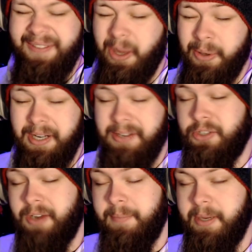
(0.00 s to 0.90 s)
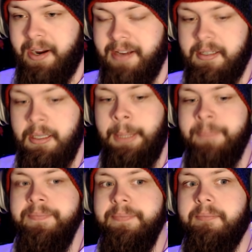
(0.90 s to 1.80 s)
I have a nose hair. It's driving me crazy.
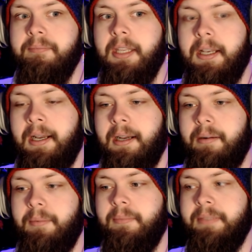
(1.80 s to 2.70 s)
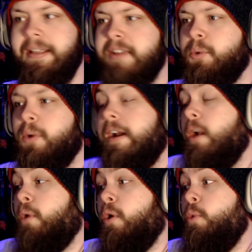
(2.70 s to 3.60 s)
The desert wolf, I
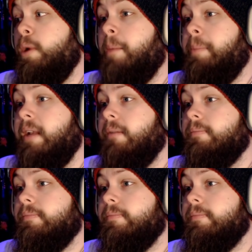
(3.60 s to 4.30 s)
don't know who it could be.